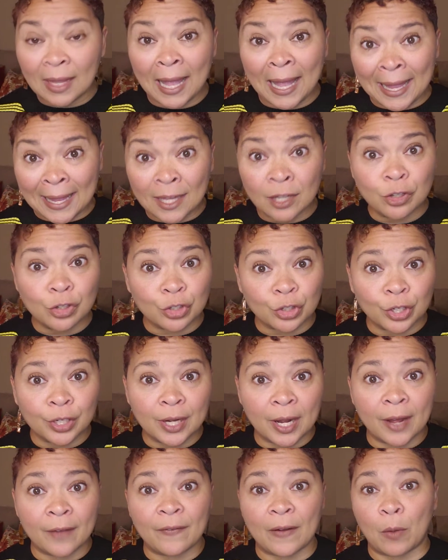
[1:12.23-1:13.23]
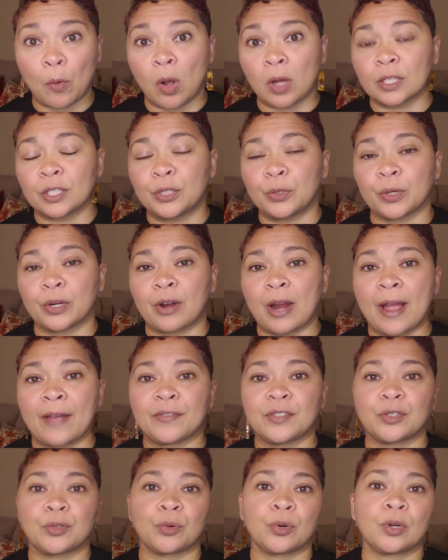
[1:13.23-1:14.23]
And sure enough, I walked into a
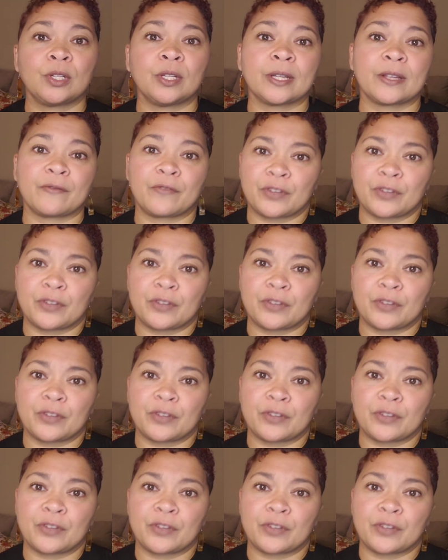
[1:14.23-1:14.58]
craft store looking